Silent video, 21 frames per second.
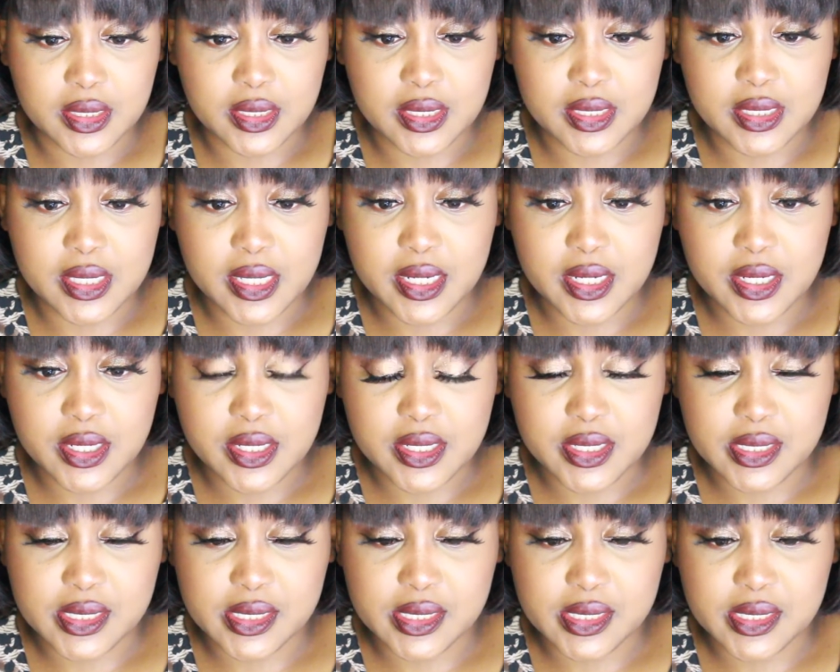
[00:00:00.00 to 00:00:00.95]

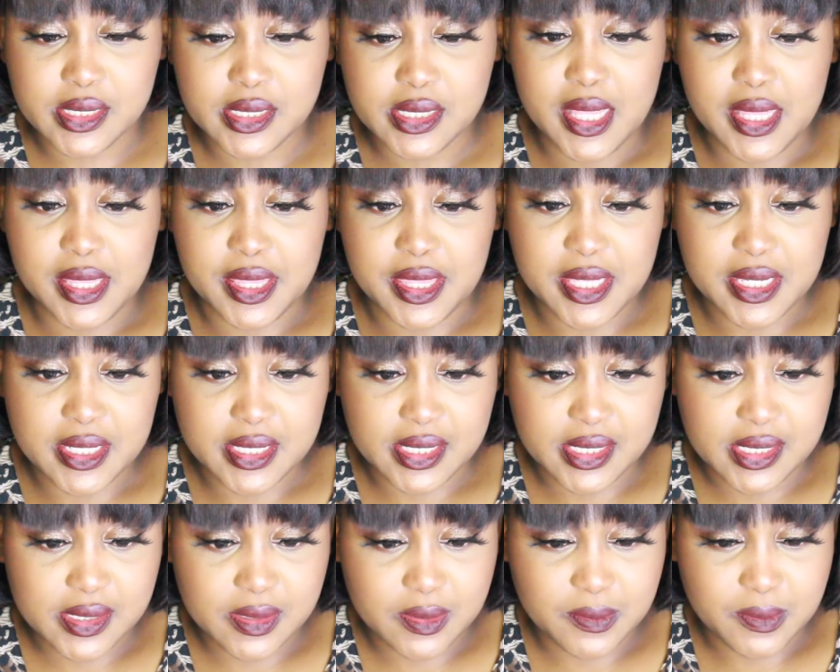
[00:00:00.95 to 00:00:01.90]
there's
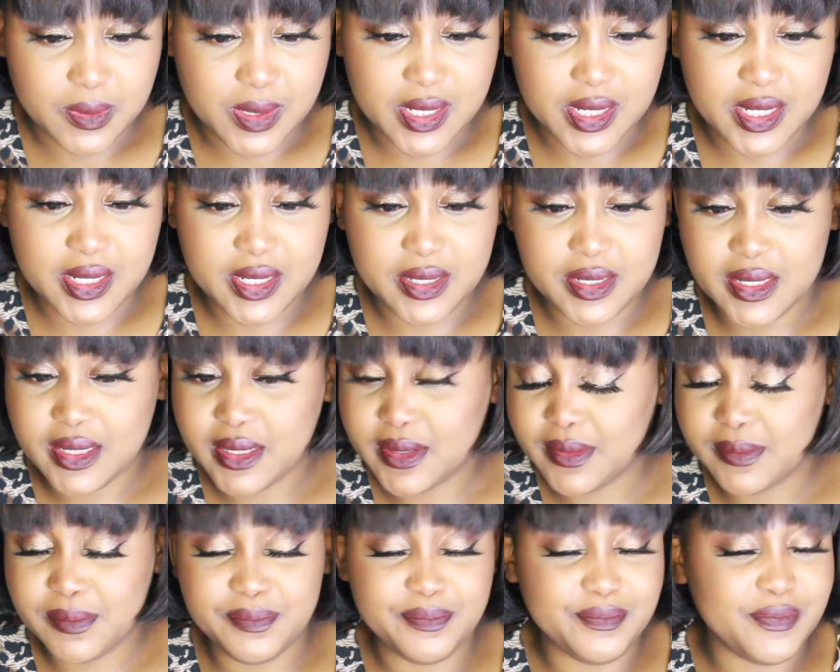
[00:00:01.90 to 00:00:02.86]
this
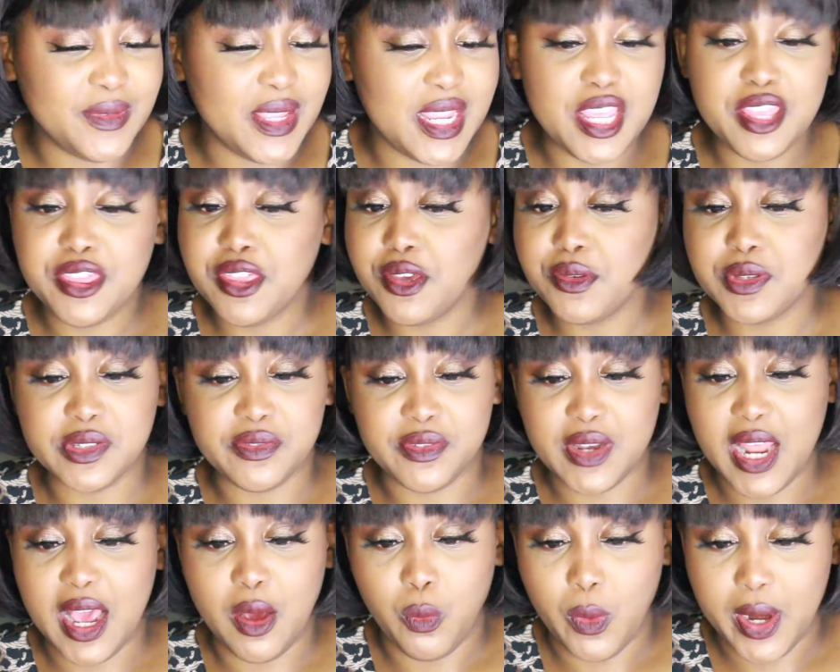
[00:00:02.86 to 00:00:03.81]
ethos of
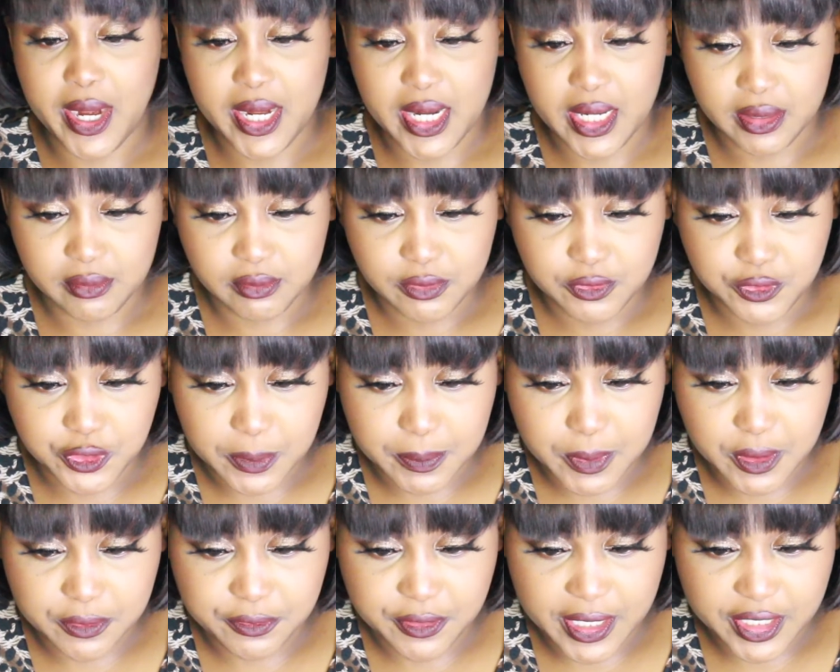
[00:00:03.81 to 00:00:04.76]
not waiting for
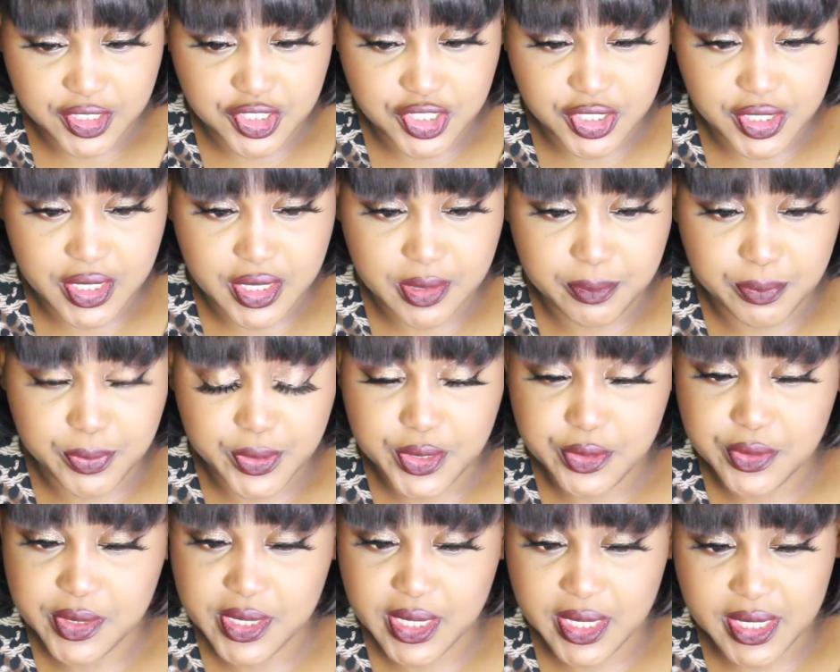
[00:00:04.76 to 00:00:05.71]
perfection and
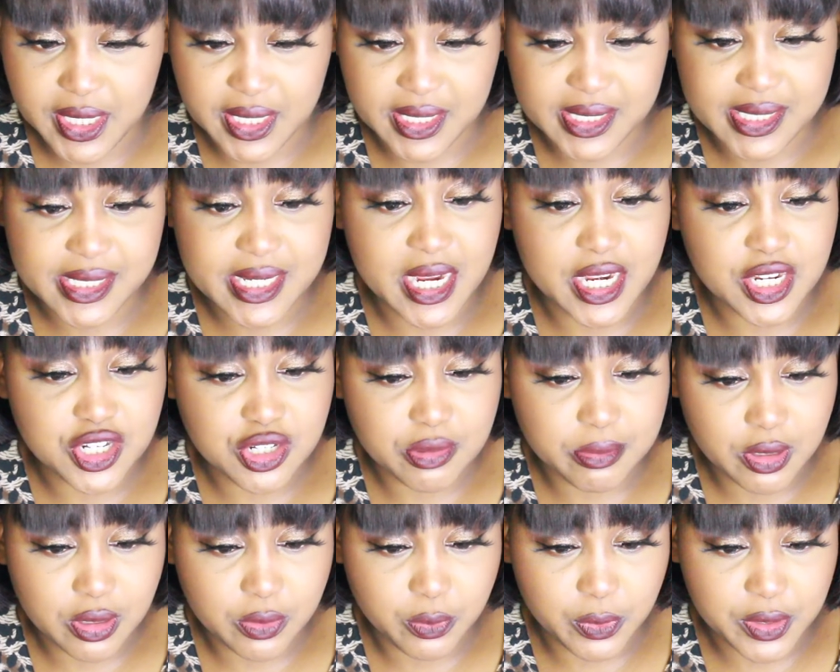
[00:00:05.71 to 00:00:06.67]
producing things
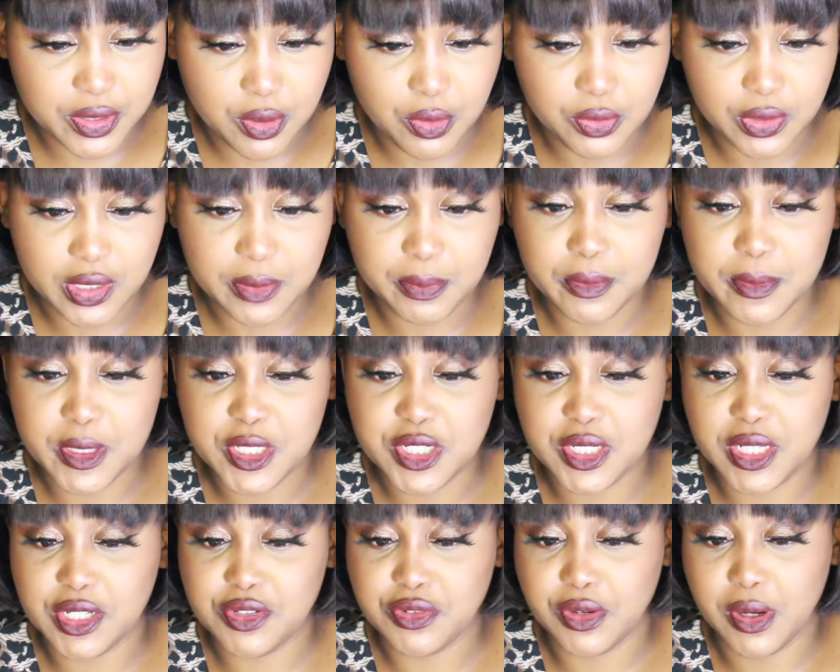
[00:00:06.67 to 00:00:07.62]
tangible with only
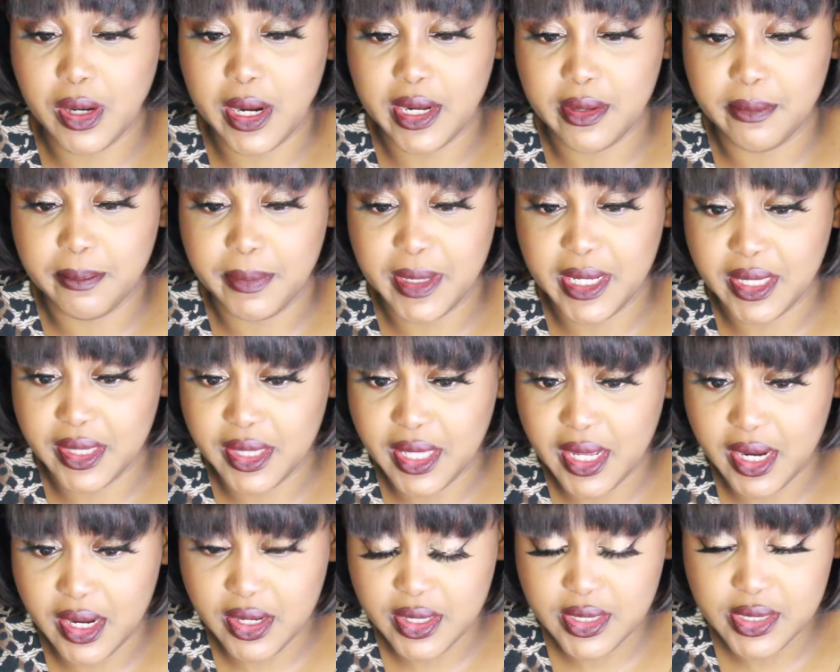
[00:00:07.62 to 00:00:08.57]
permission that's required being
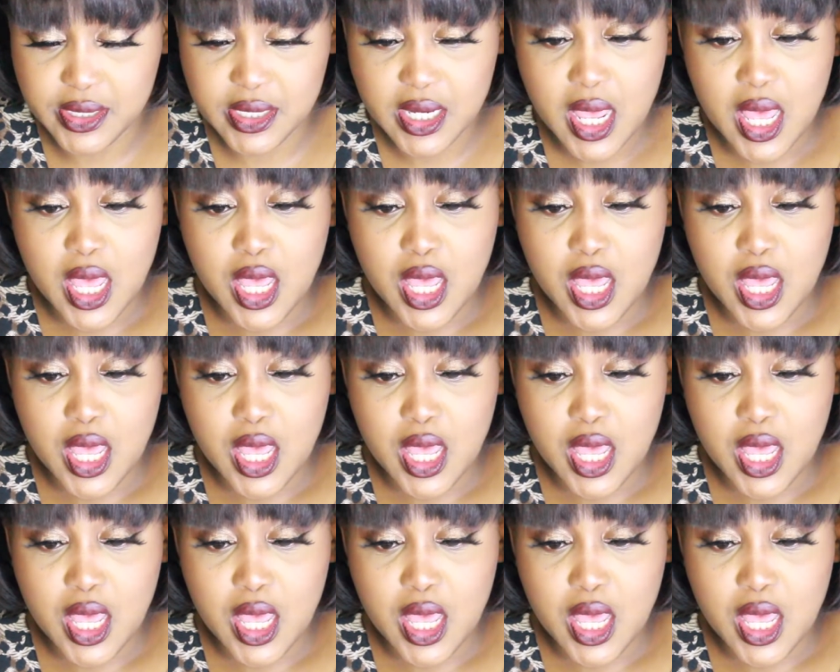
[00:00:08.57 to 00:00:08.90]
theirs.